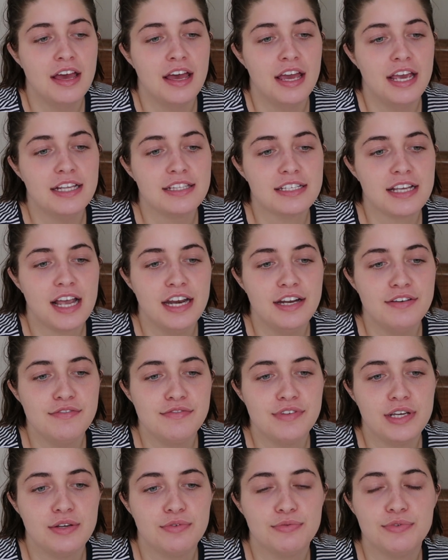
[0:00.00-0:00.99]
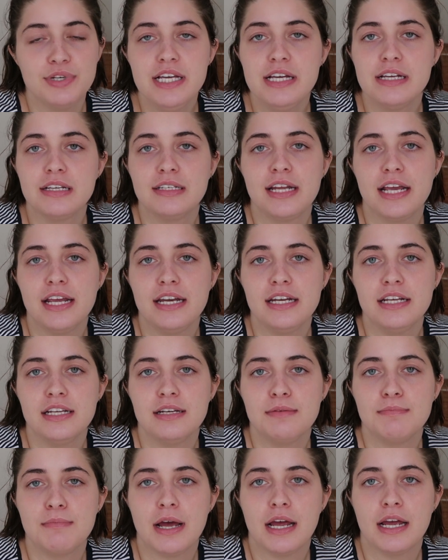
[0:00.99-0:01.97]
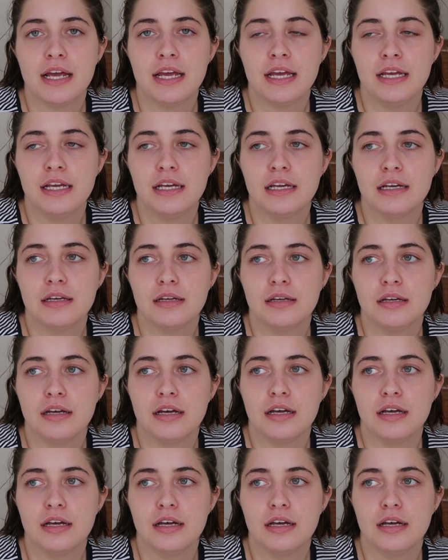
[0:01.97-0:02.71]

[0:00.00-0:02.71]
it's kind of like reignited my